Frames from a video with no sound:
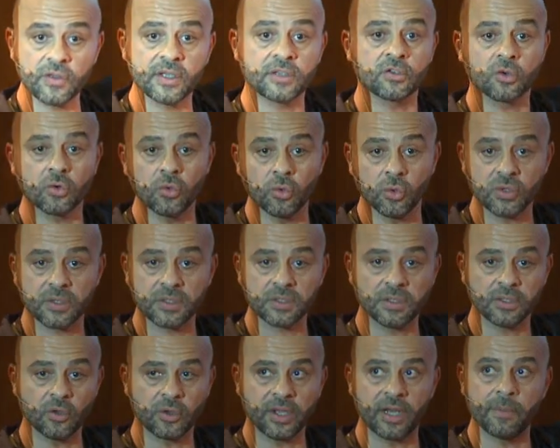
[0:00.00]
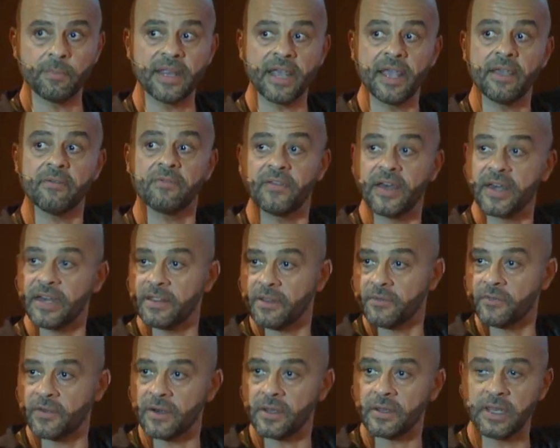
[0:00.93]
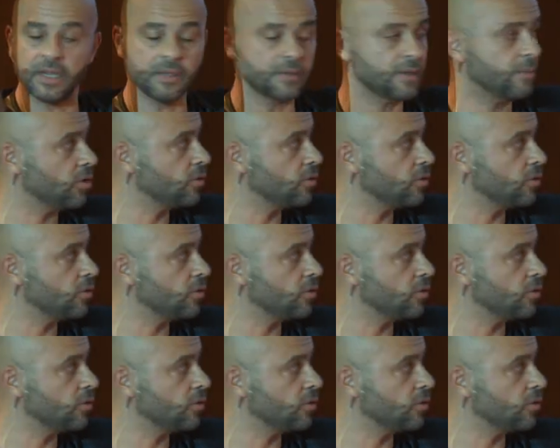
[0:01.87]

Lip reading: the truth, you can behave very differently in the